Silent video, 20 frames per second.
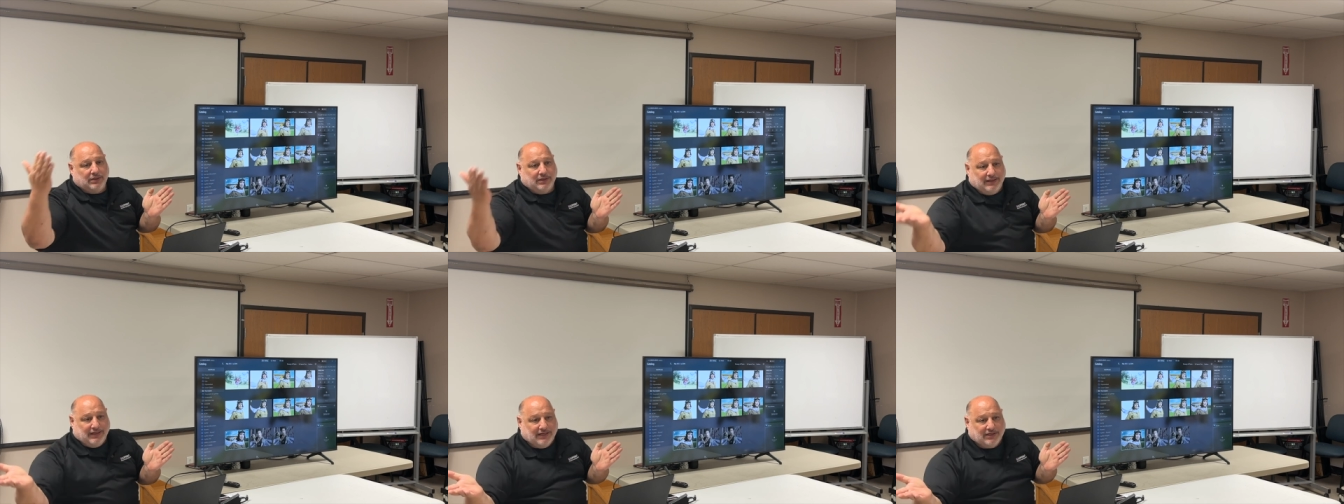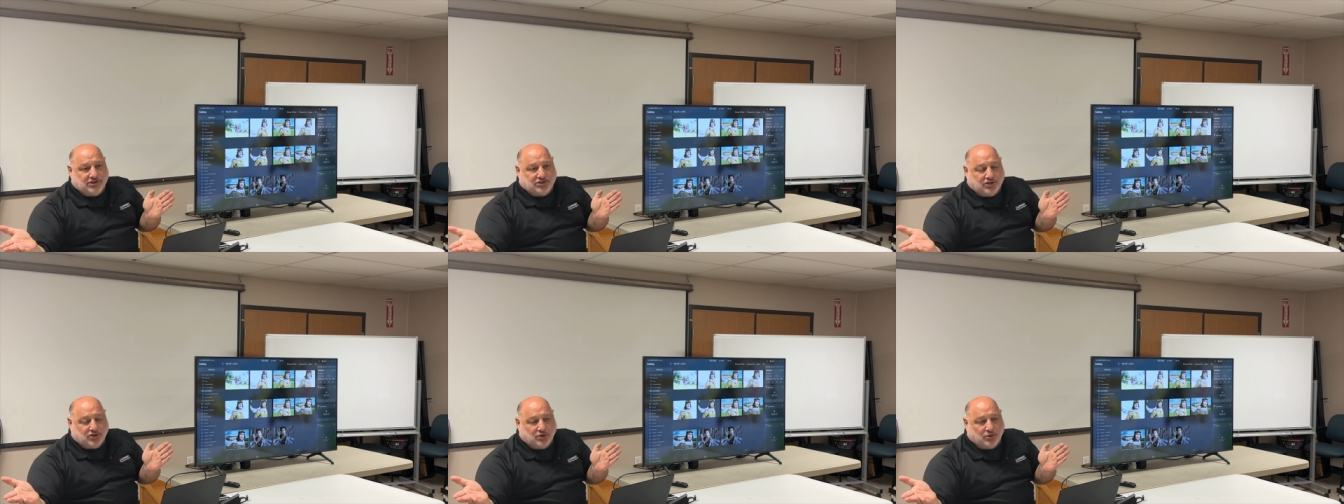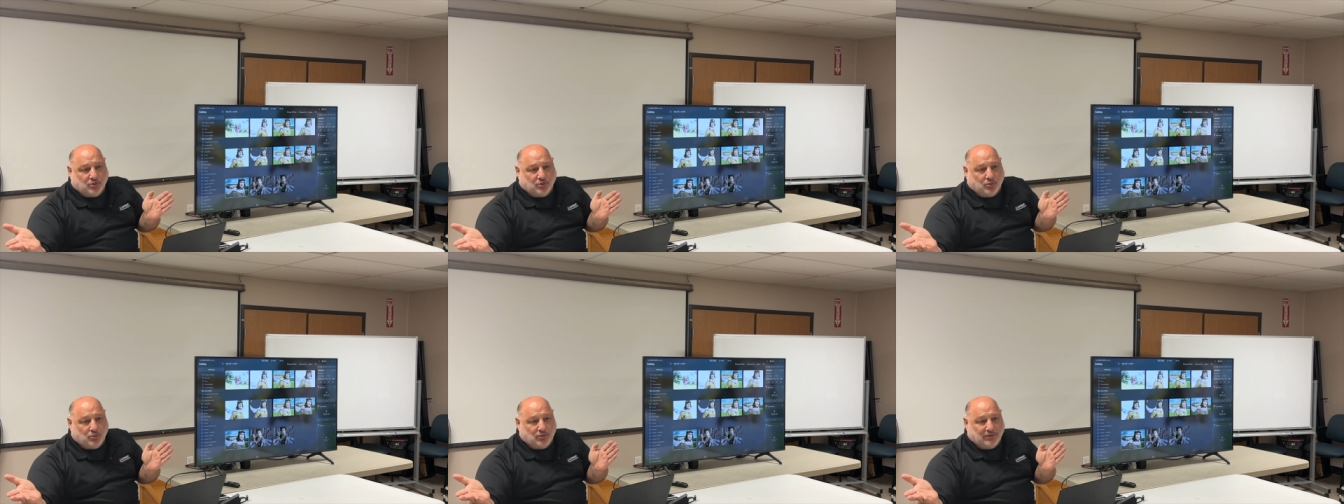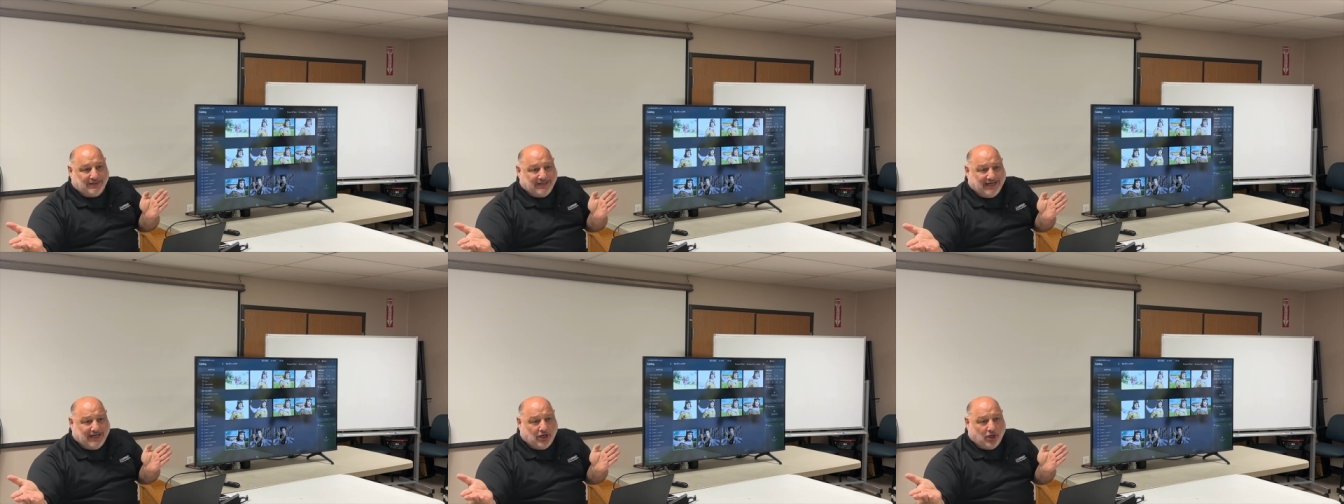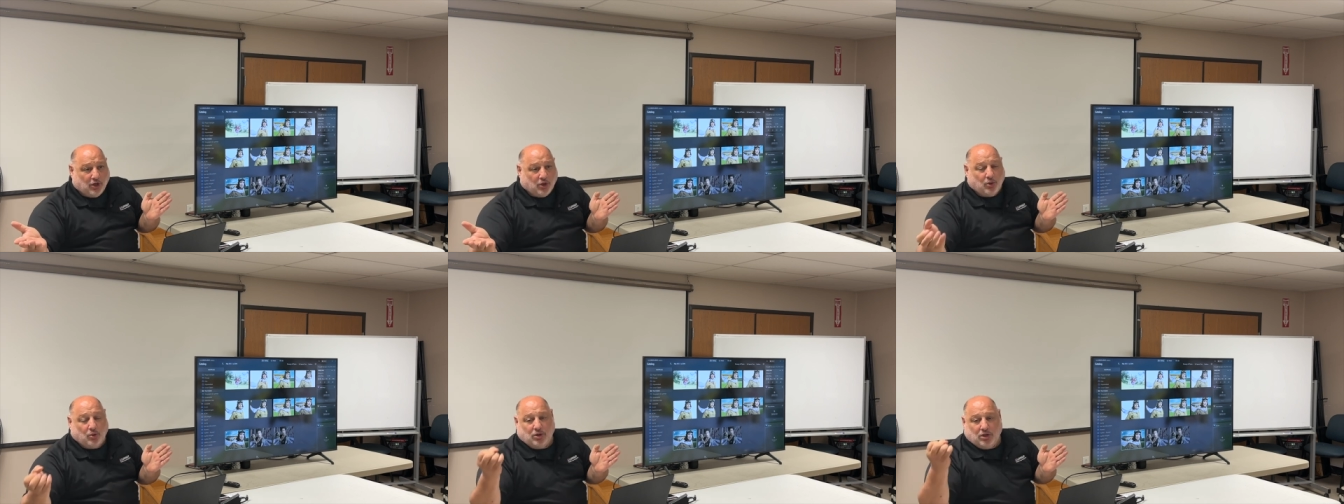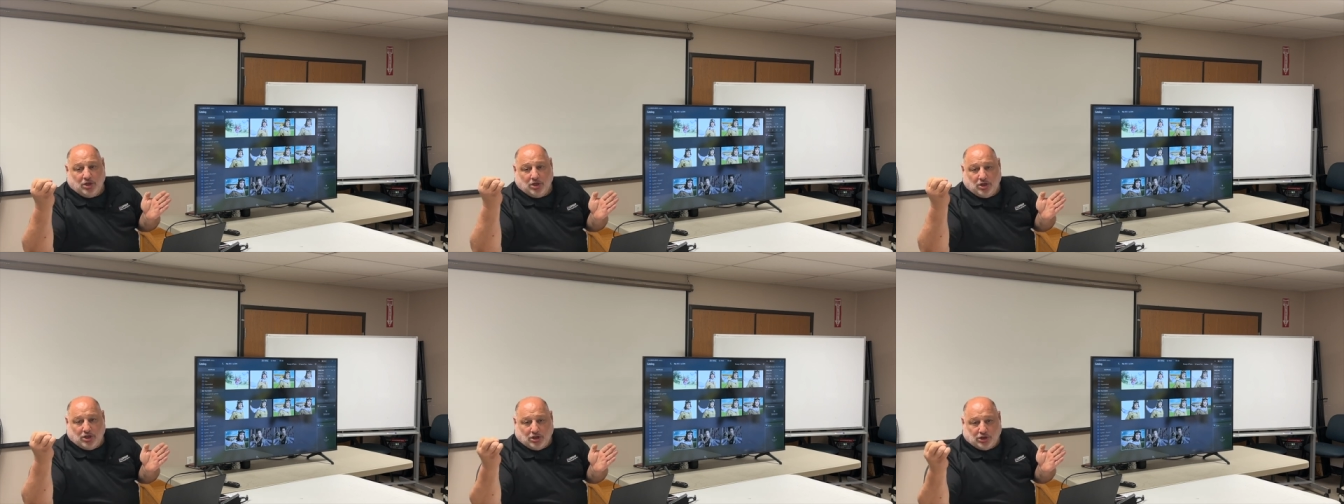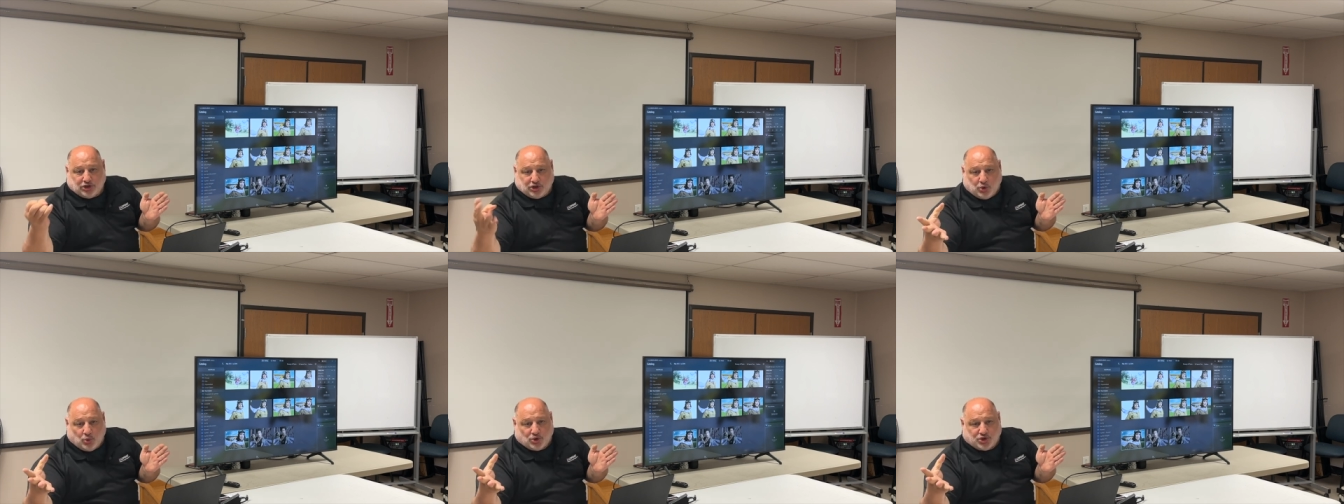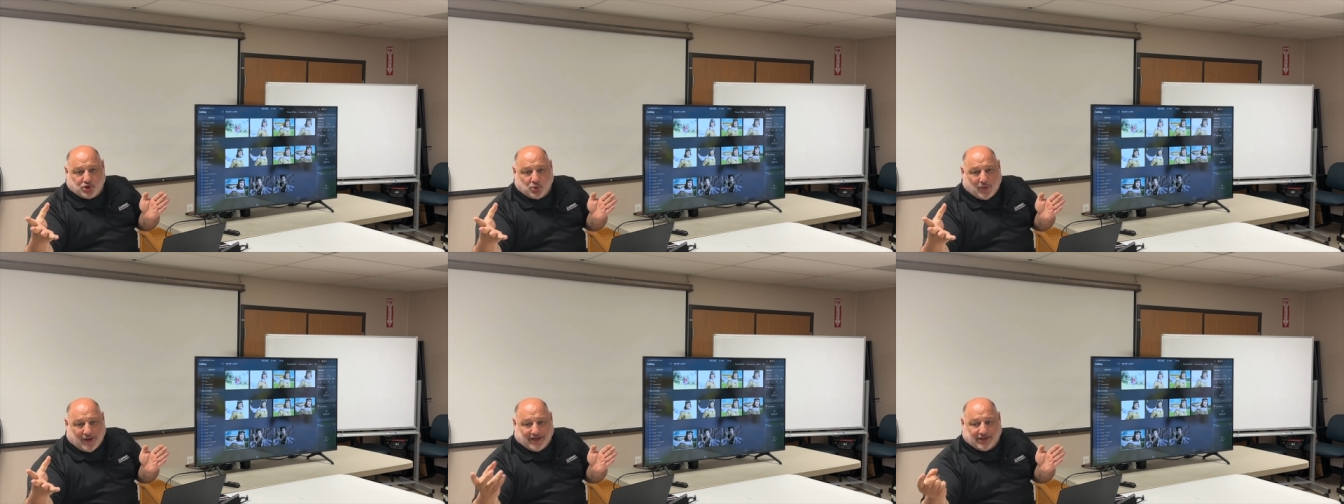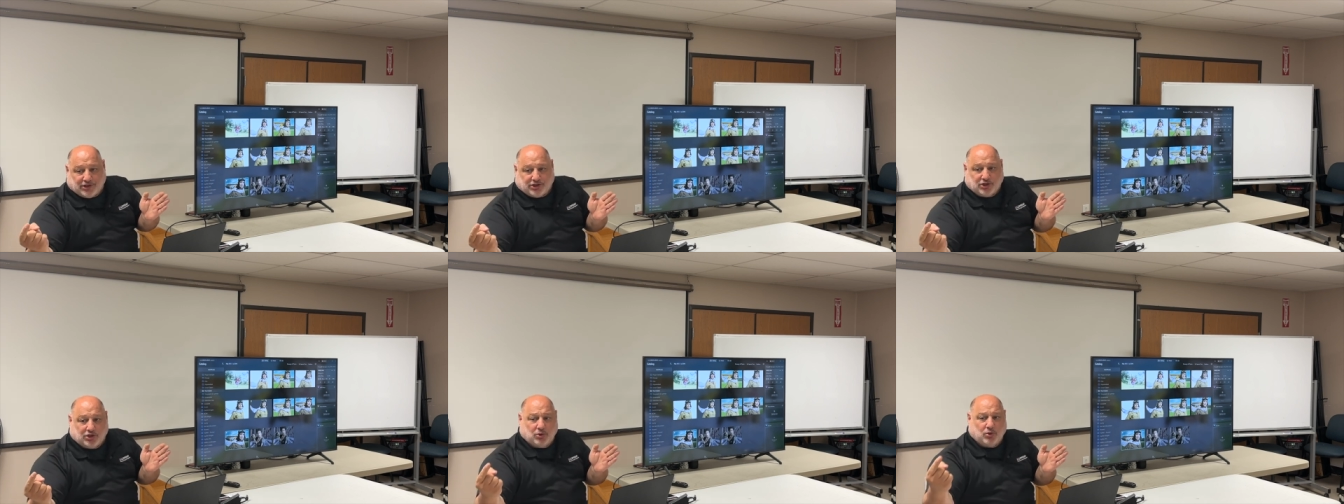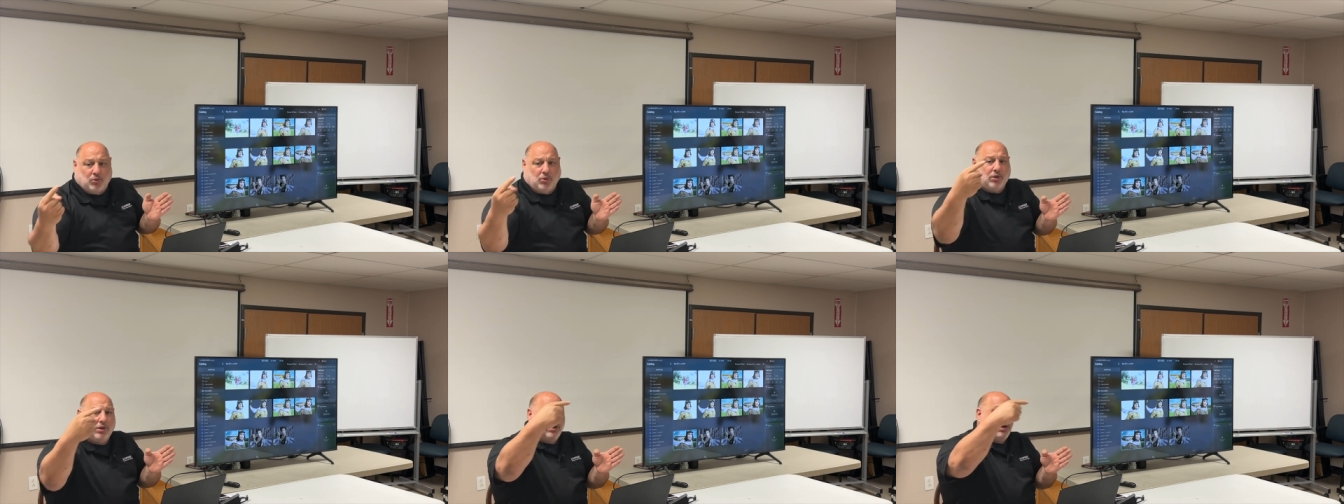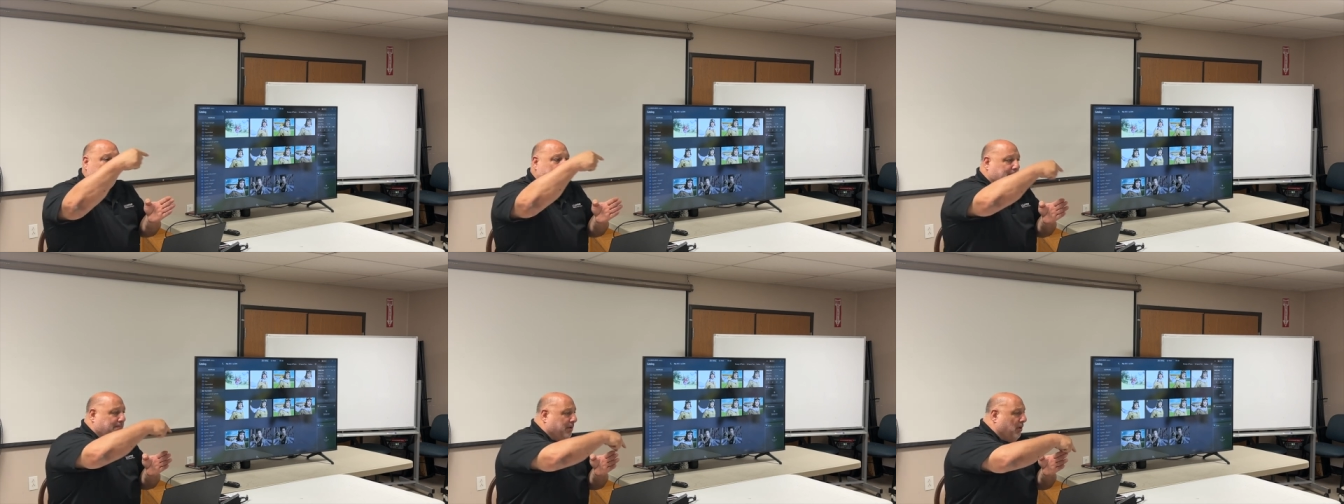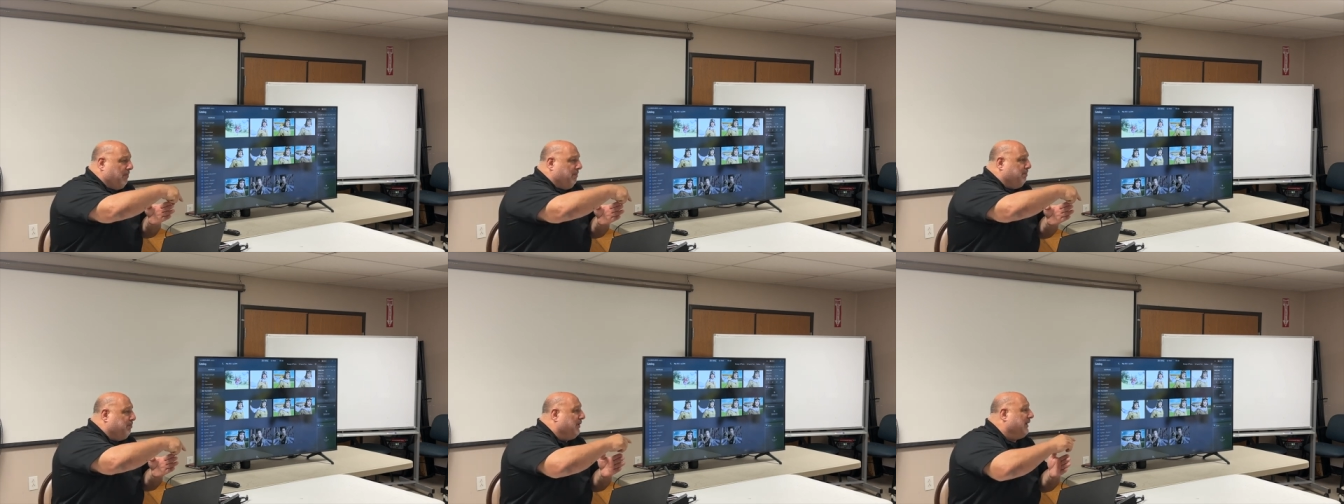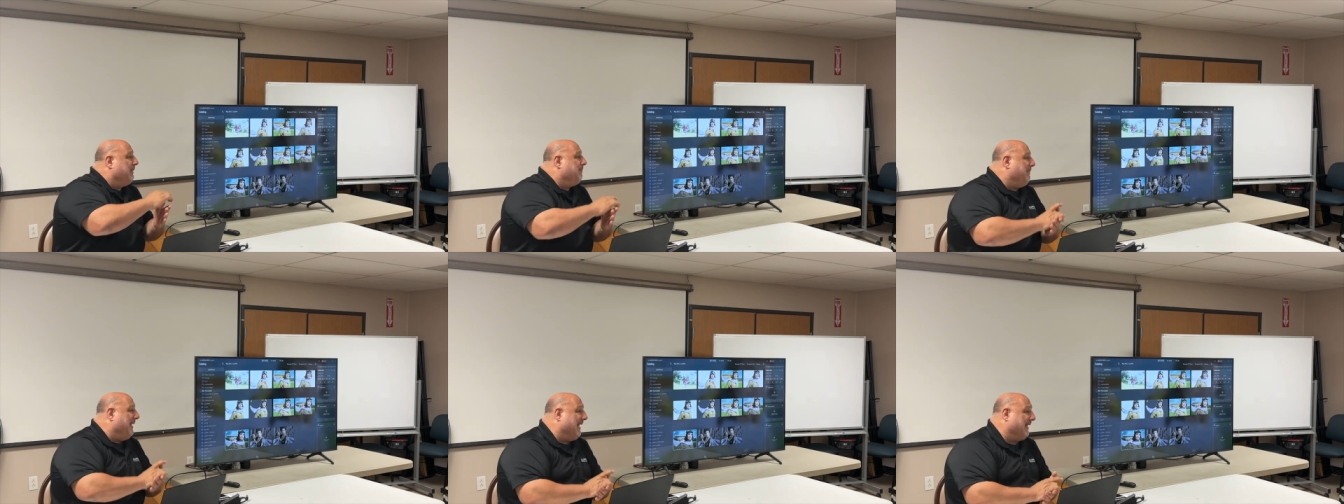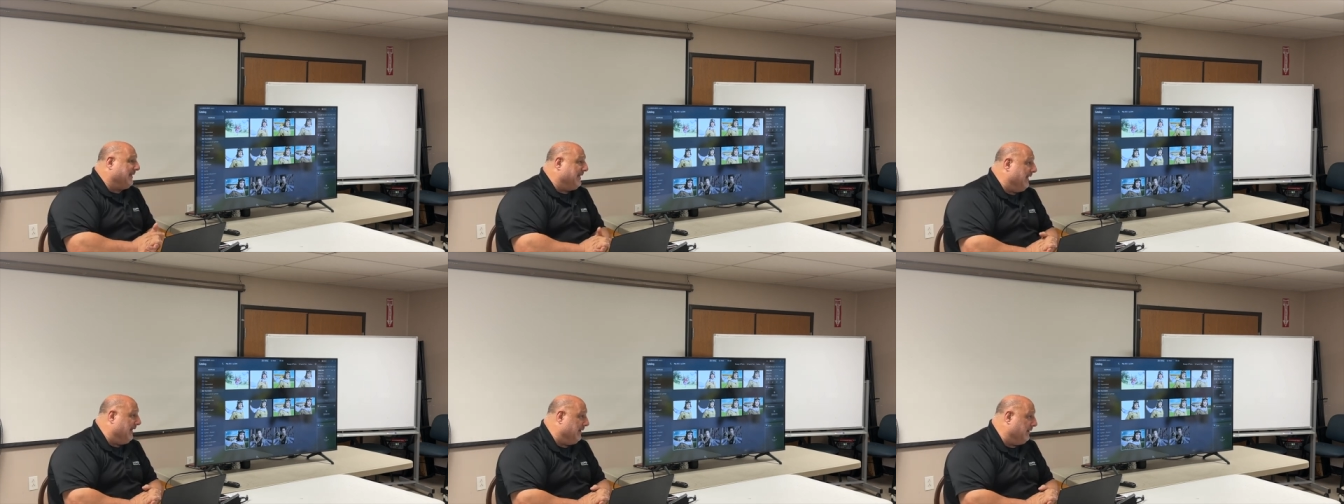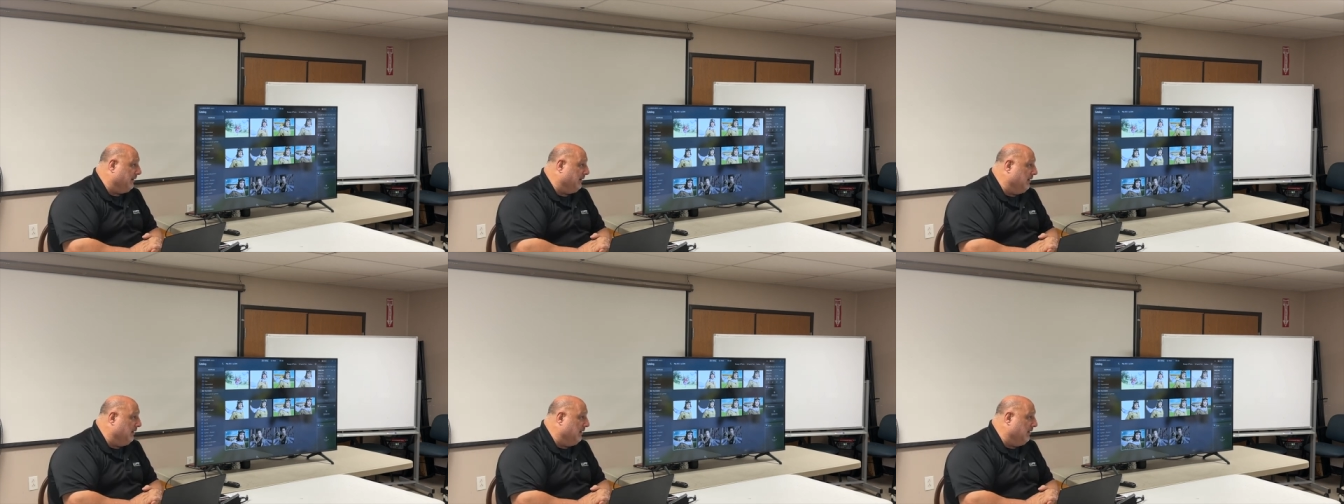into Neo, do what you want to do, boop, bring it back in.